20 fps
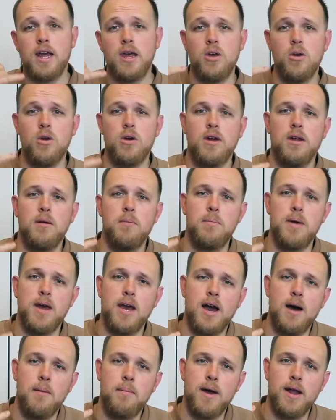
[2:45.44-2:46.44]
you can
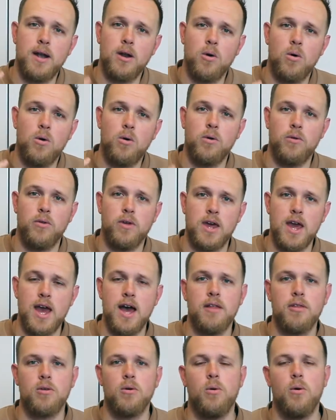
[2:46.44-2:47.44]
pick up and call the
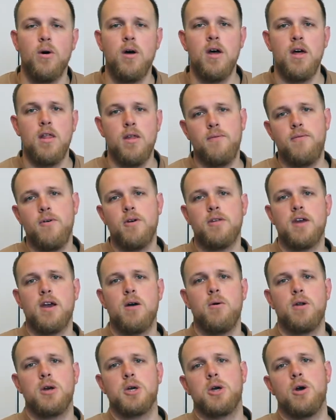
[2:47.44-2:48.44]
council. The first thing
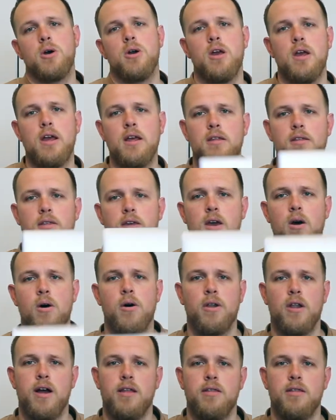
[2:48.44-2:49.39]
I want to show you is the online